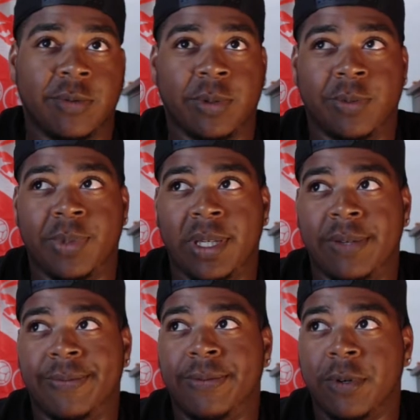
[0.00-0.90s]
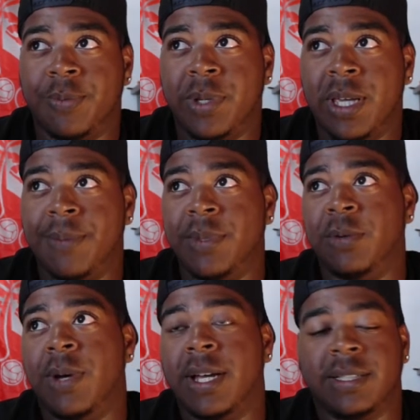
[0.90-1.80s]
would be 4 p.m.
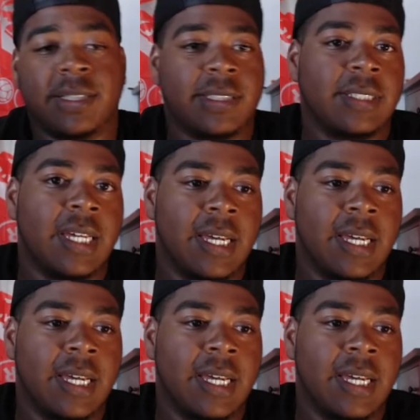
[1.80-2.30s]
US.